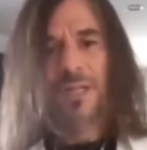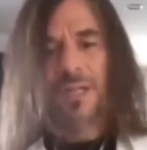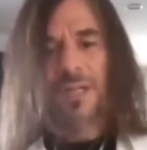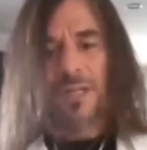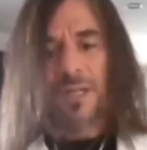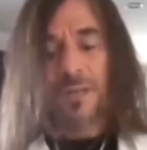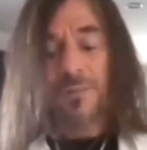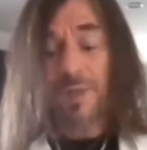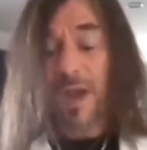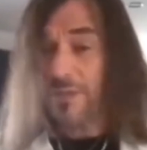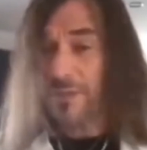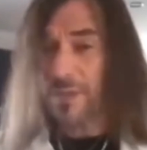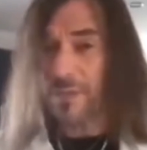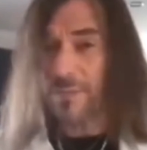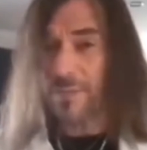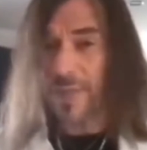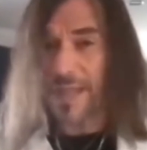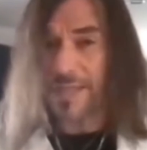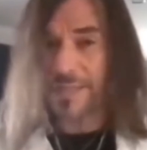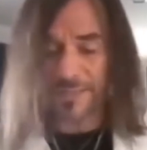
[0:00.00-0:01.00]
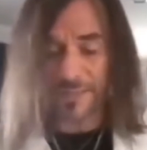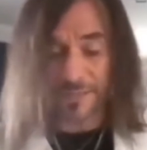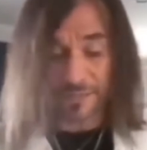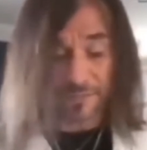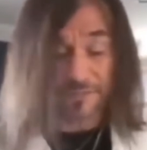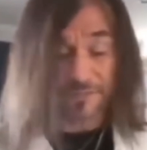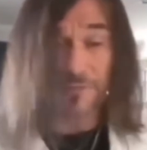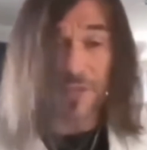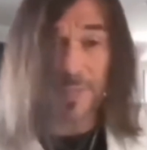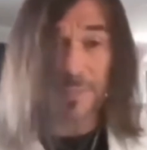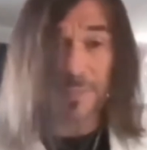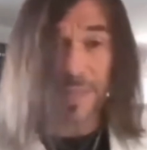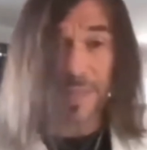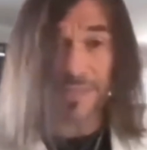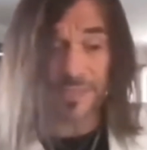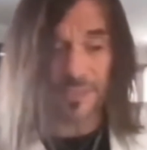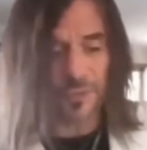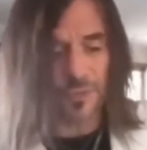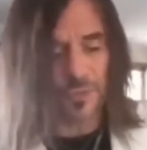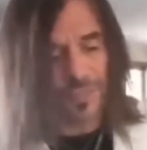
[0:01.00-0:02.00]
Marilyn Manson, the
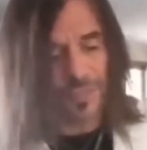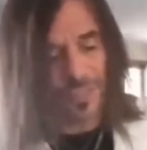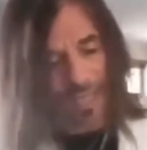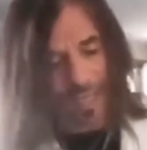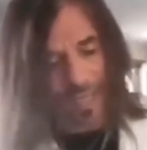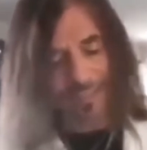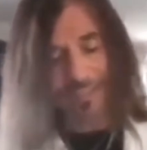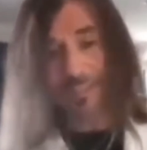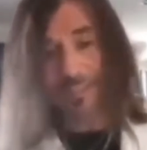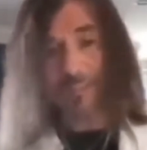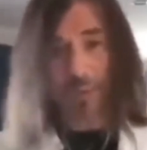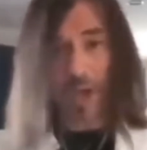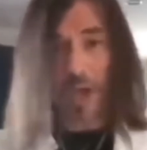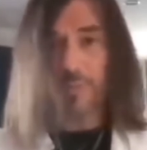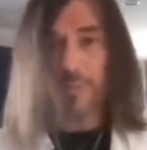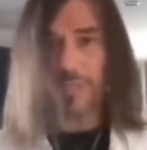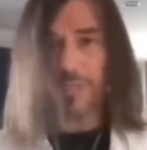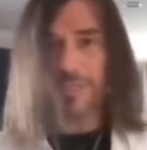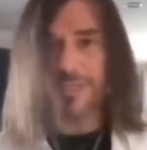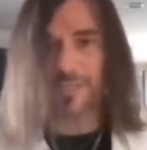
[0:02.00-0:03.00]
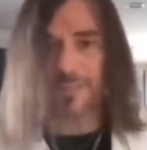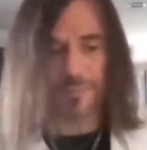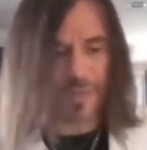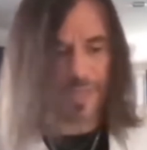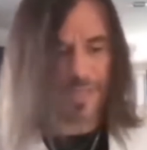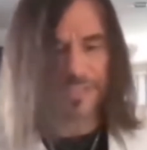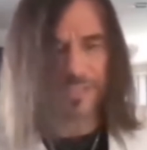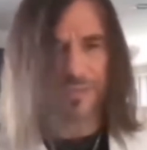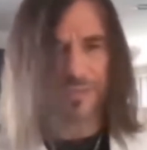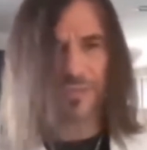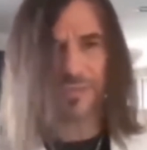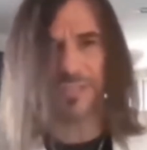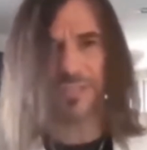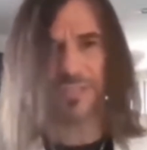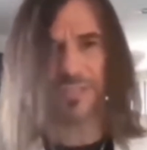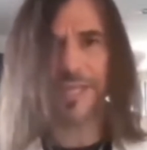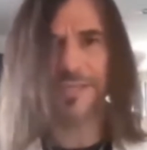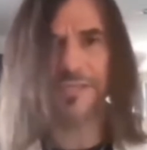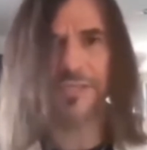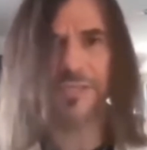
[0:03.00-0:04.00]
Freemason who tears the Bible into pieces on
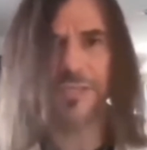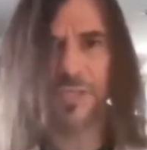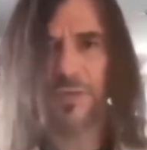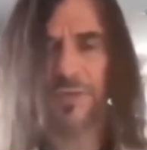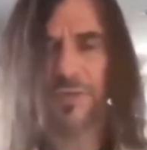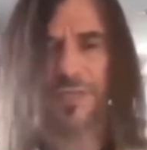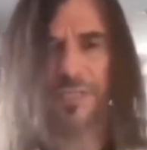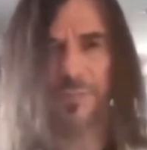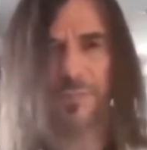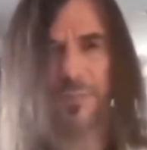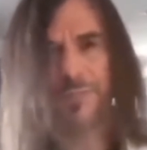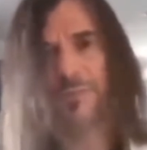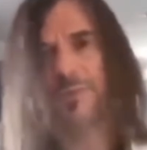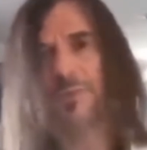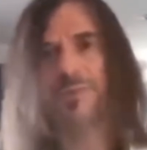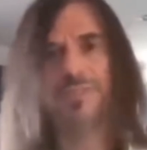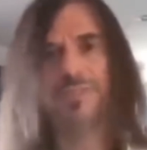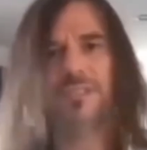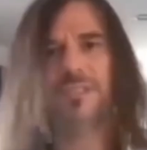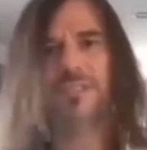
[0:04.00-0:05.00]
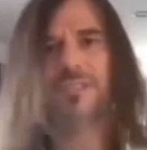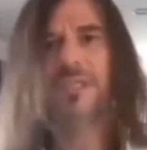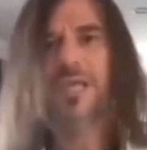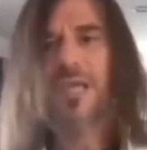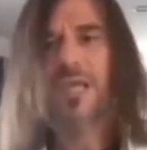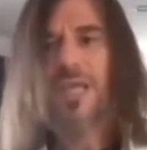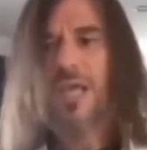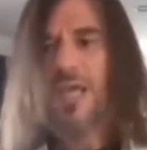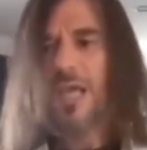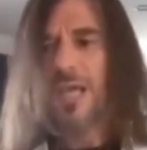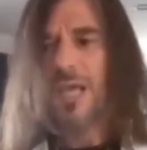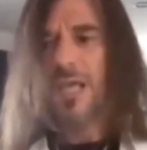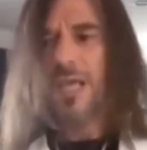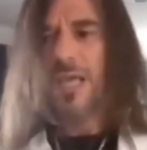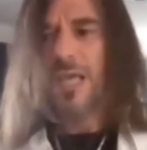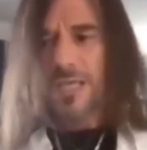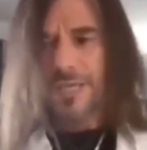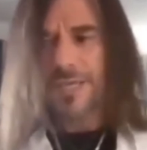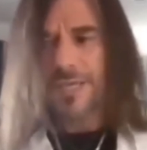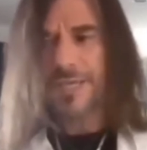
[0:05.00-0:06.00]
stage during his performances,
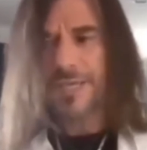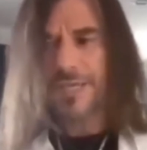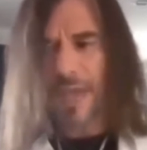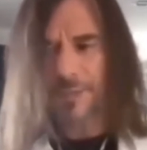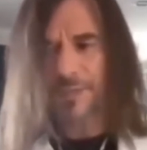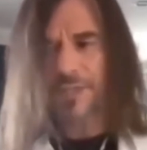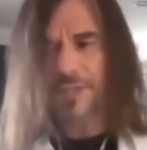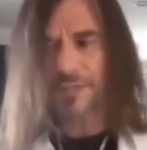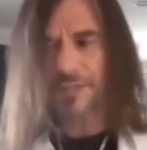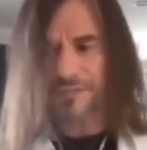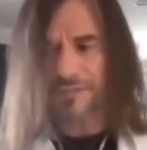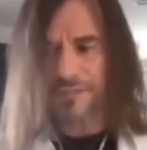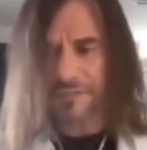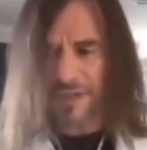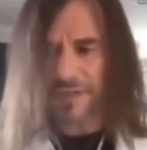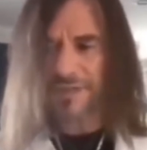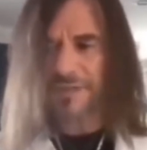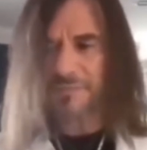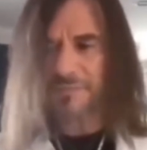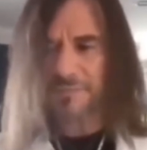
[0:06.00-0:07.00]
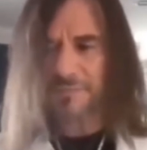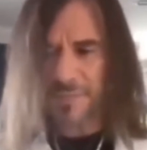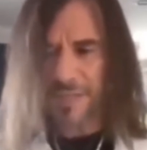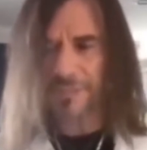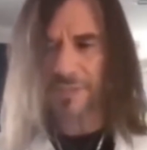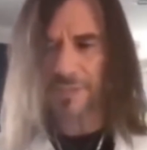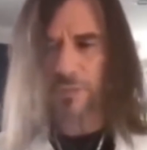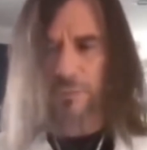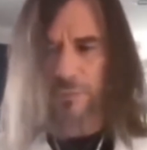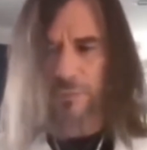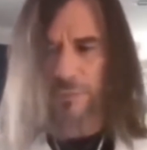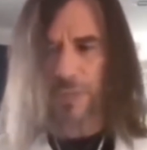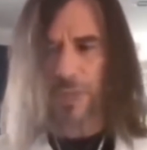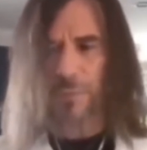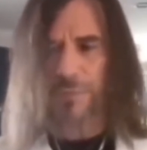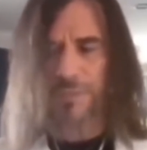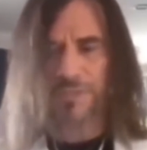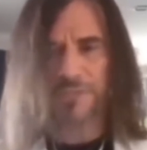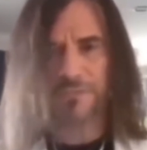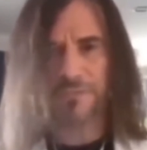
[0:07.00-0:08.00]
he captured the fundamental
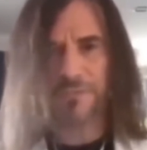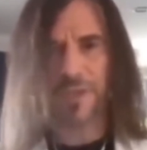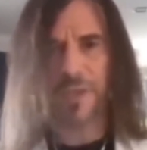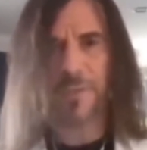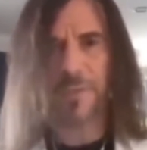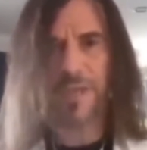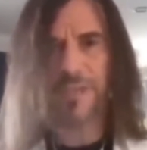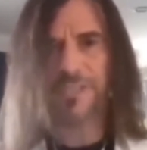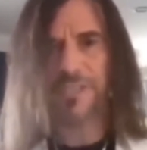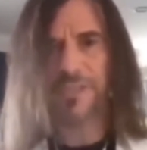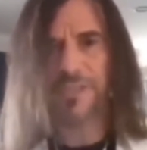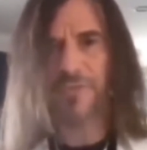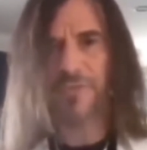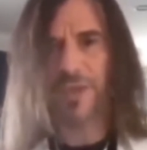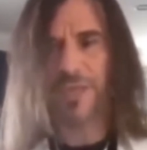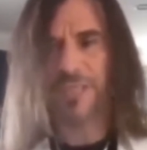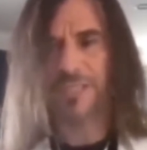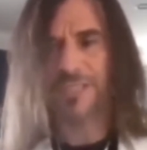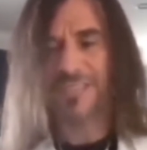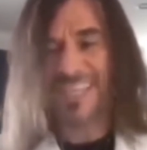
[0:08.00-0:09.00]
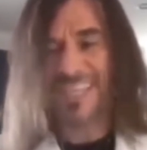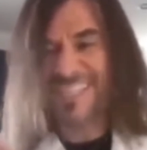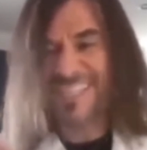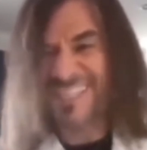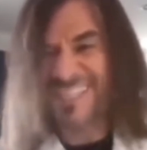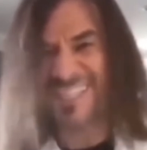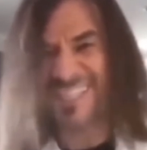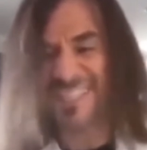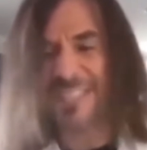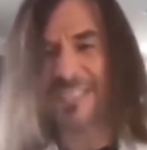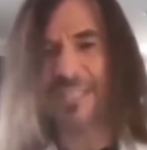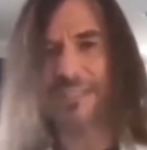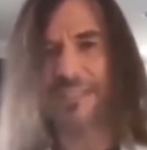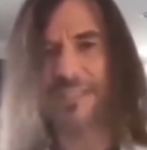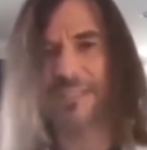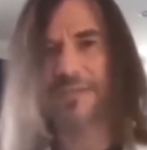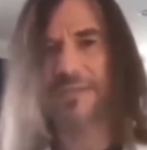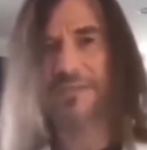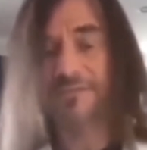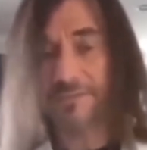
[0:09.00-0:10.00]
purpose of Freemasonry's
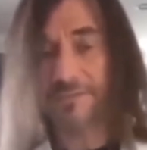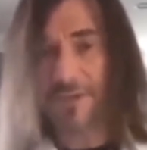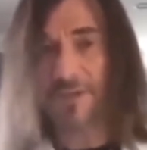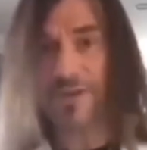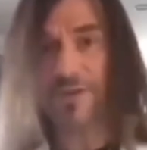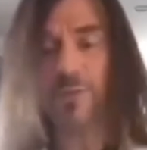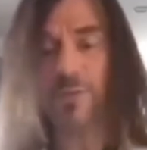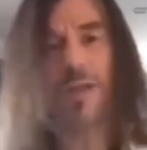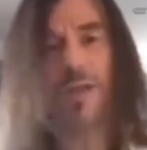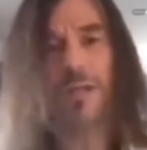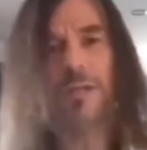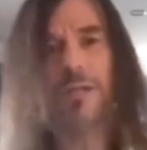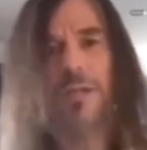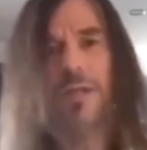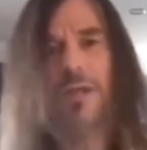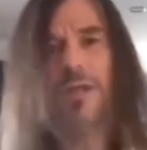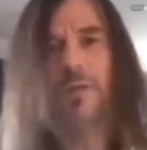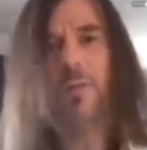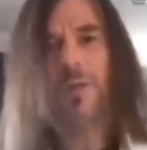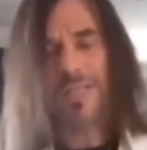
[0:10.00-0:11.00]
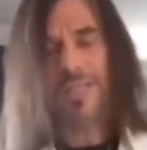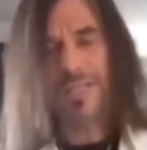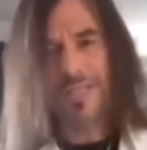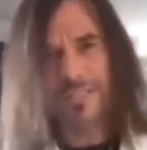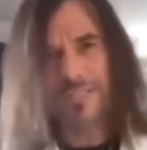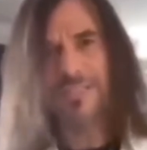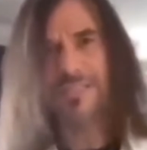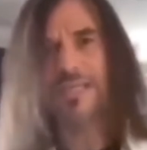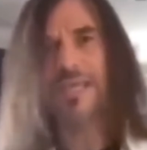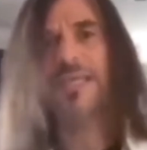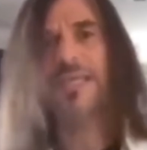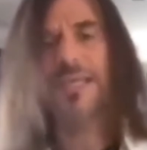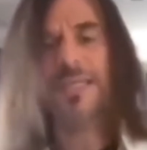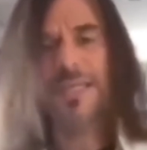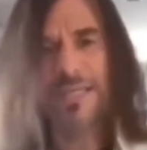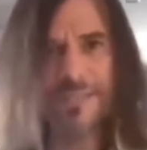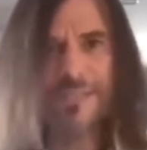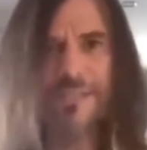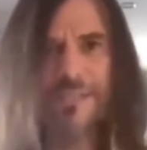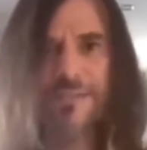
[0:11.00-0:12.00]
existence very well when he said in an
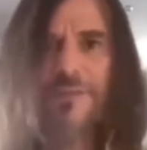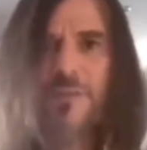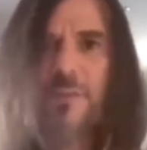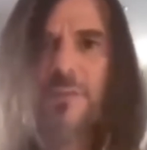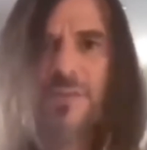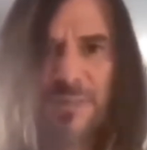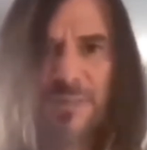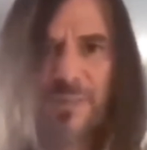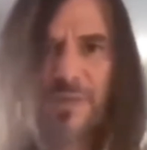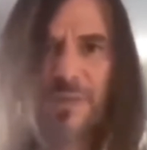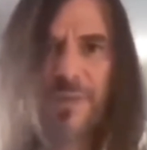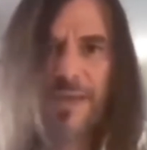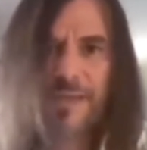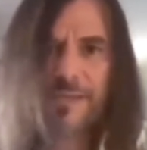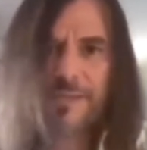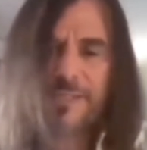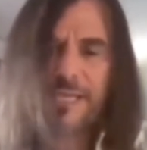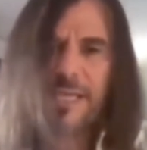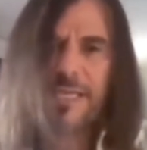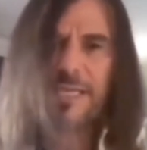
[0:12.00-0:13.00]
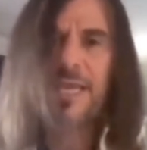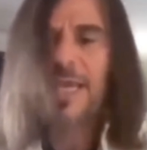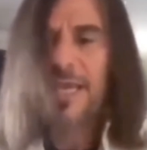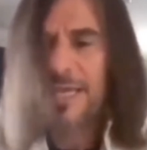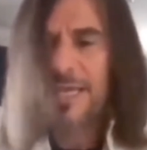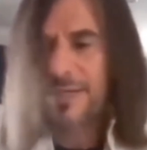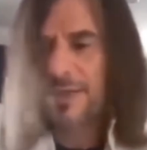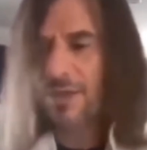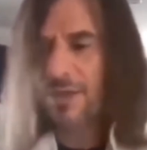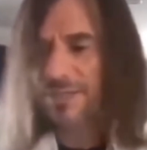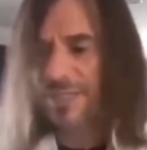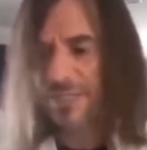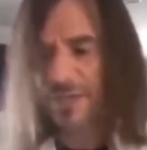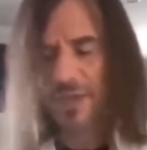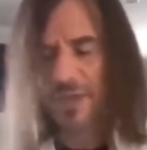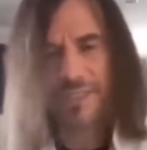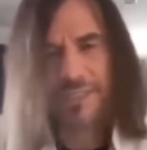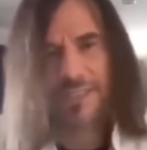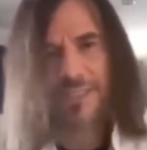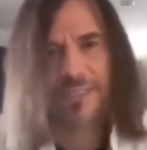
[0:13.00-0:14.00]
interview with Spin magazine in
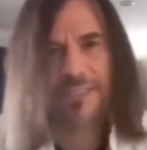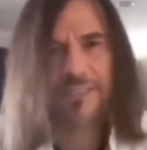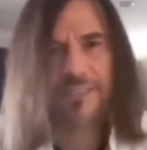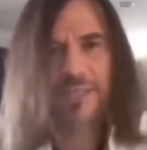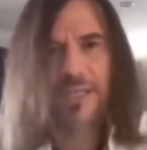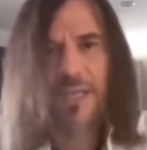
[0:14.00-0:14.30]
1996,